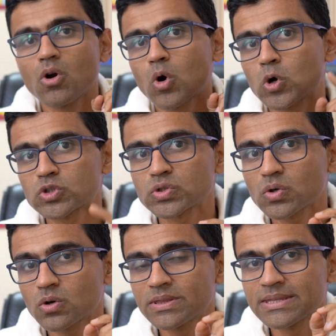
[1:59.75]
also
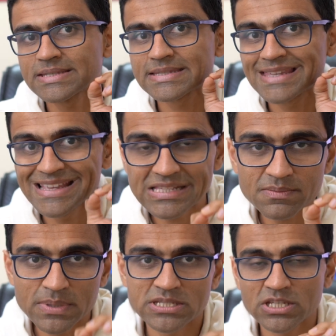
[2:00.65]
on the Skills
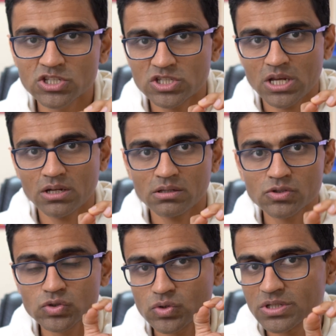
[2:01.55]
Basics channel.
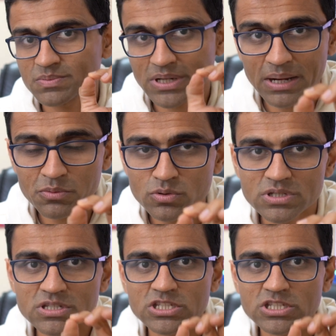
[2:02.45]
So subscribe to this